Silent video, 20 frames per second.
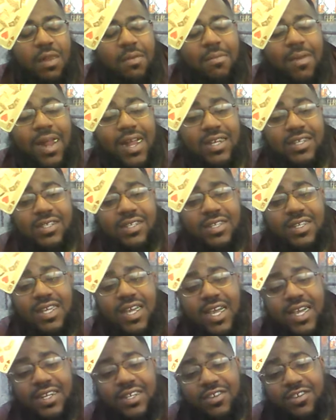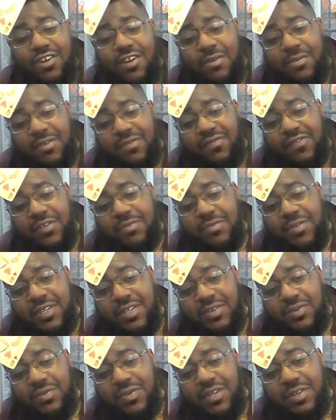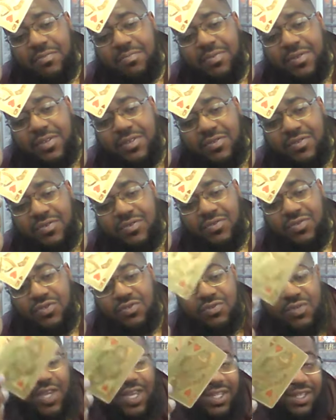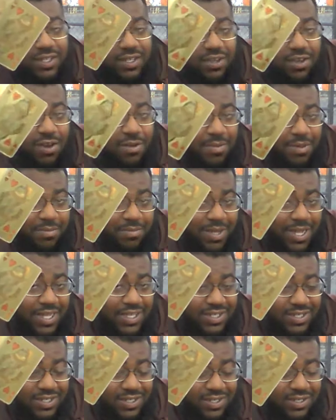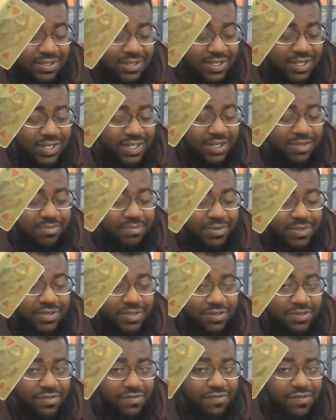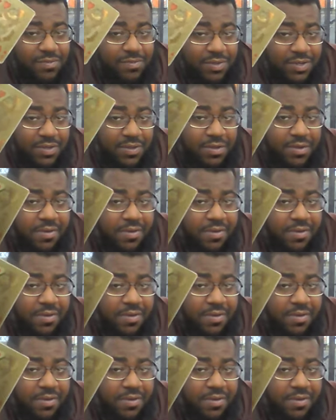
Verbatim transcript: Masculine had the karmic feminine, queen of pentacles. You got the karmic masculine, king of pentacles, feminine.